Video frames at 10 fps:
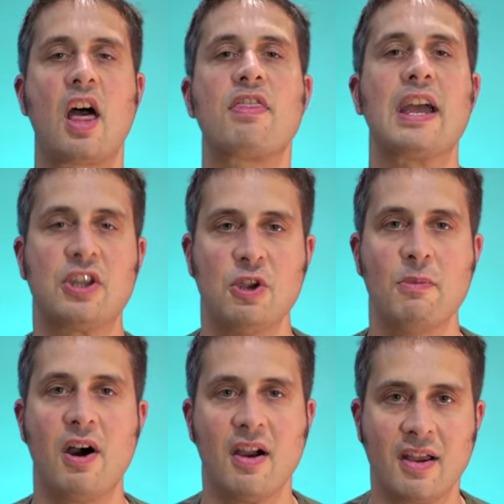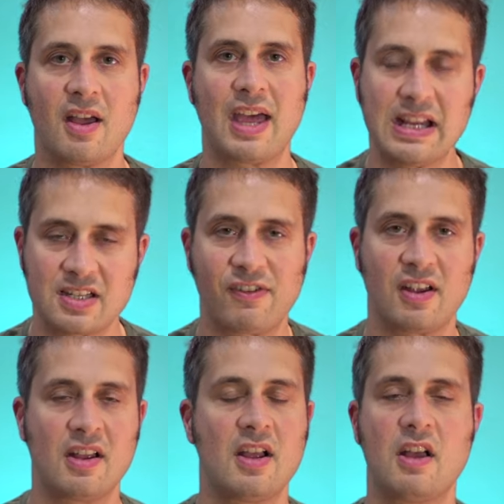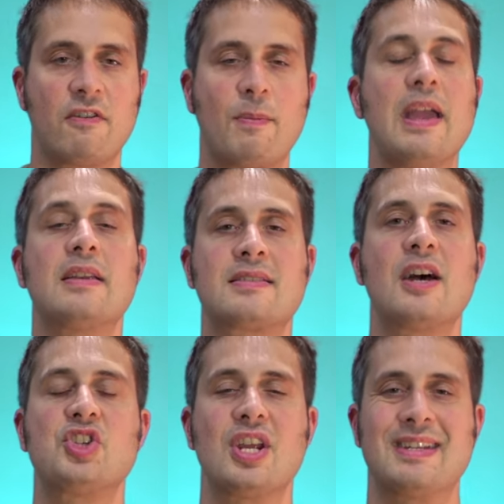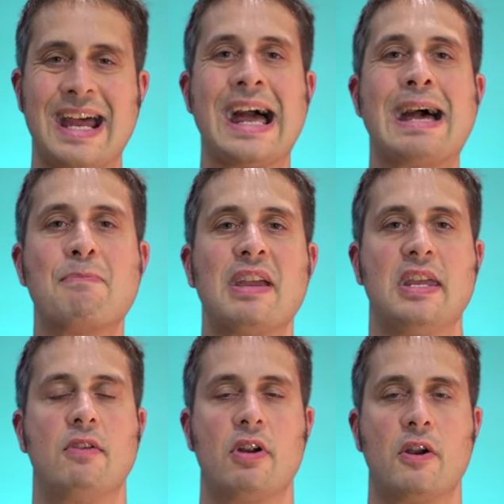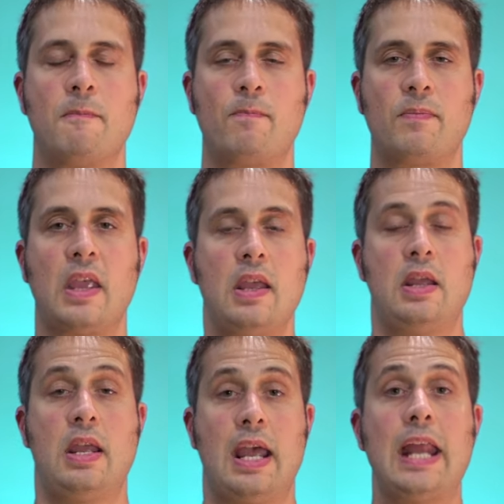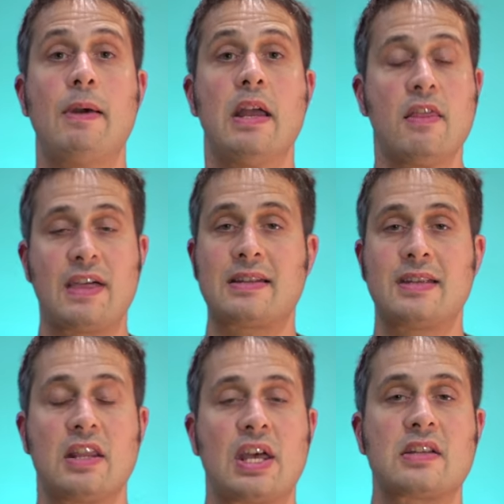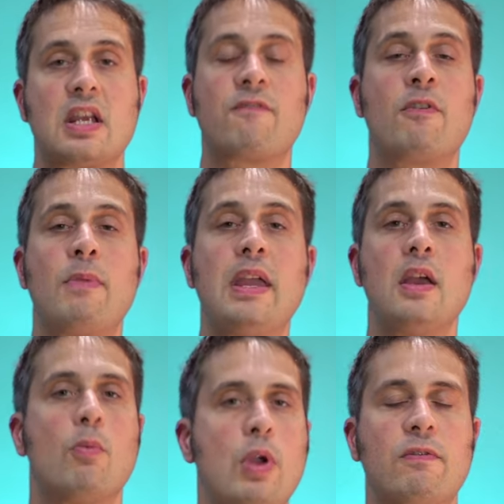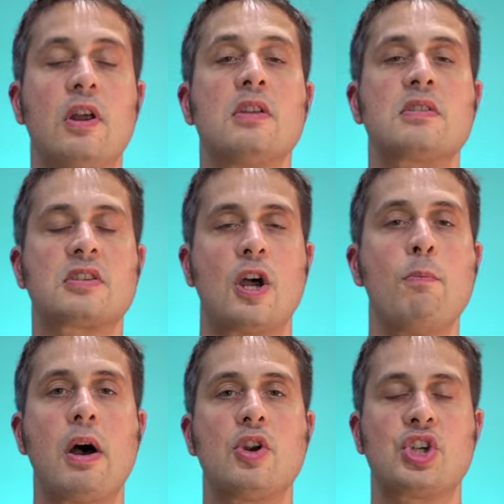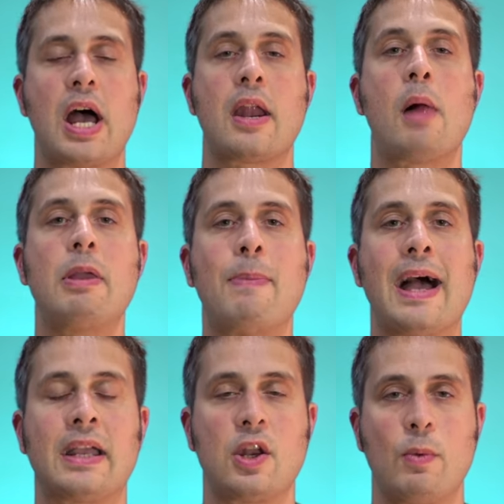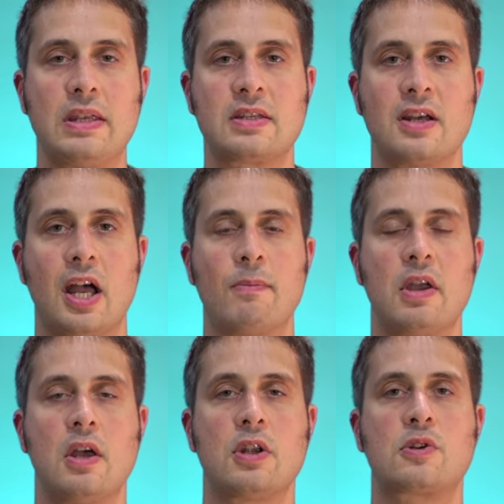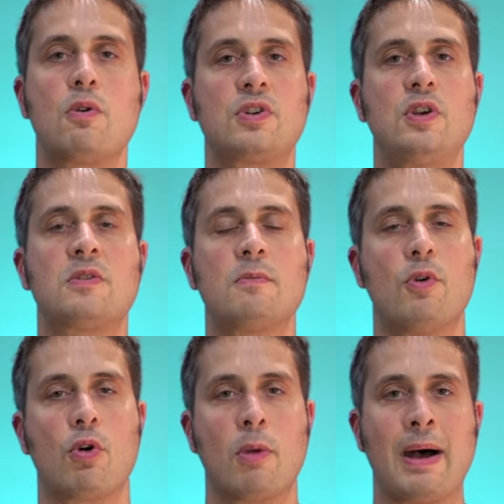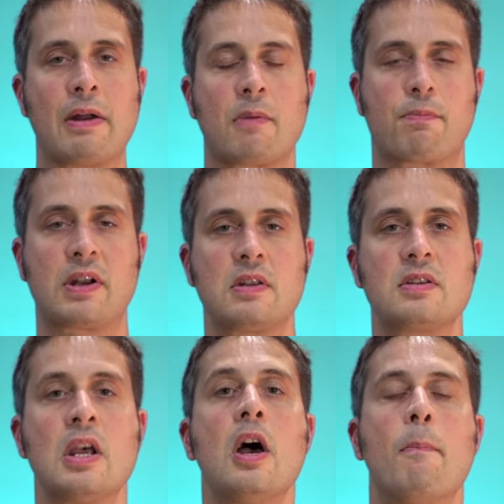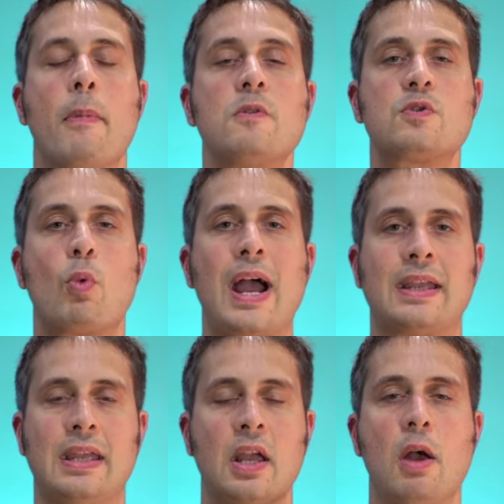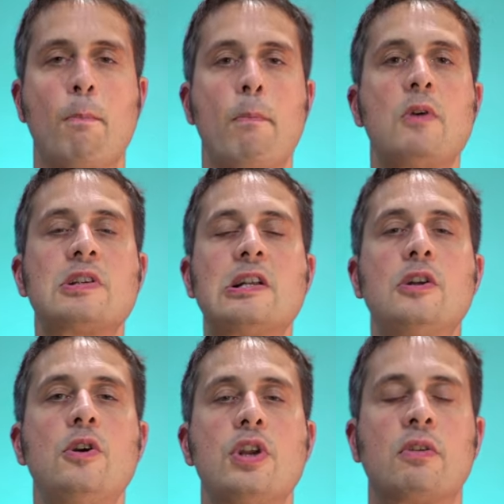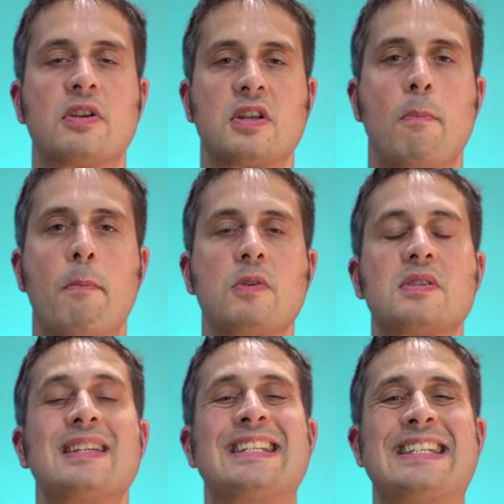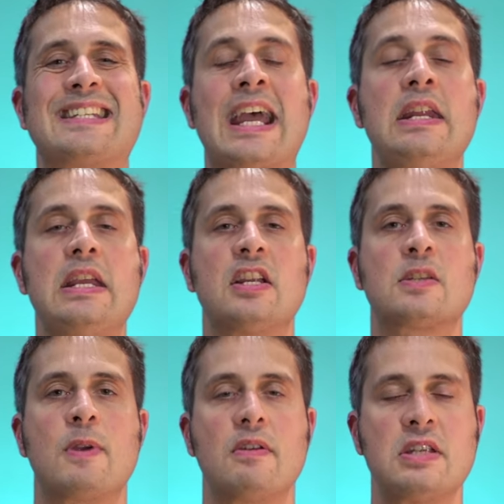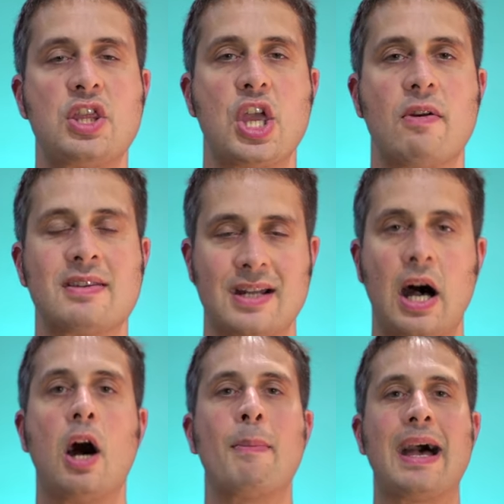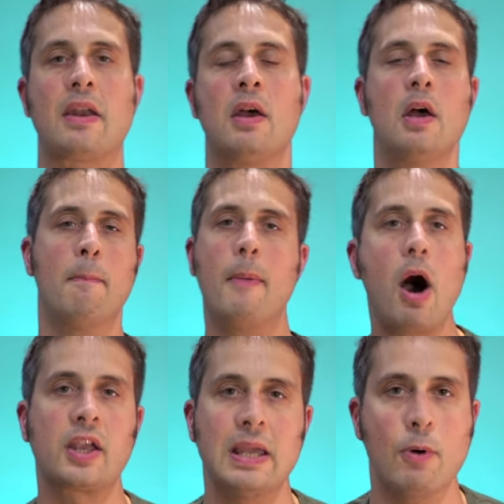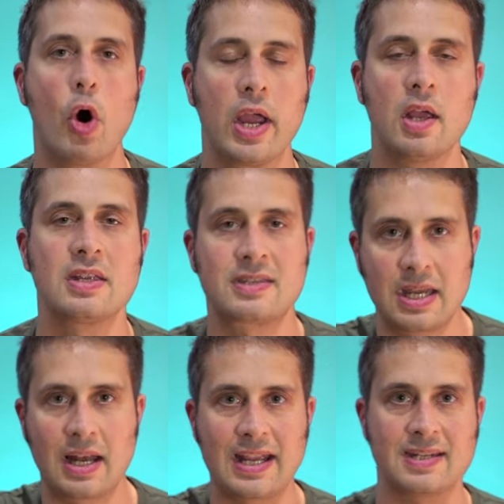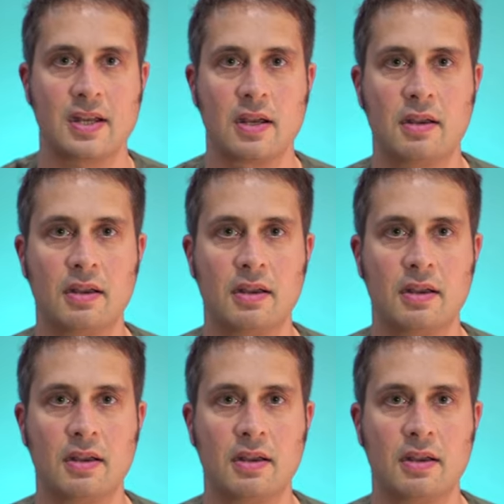Thank you, Mark. Thanks for being such a damn hero. Anyway, that's it. That's it from me. We've learned so much, and I'll be back in a week's time to talk to you some more about Britain's most wacky, most ludicrous, most zany conspiracy theorist, our man, Marky Boy. See you later.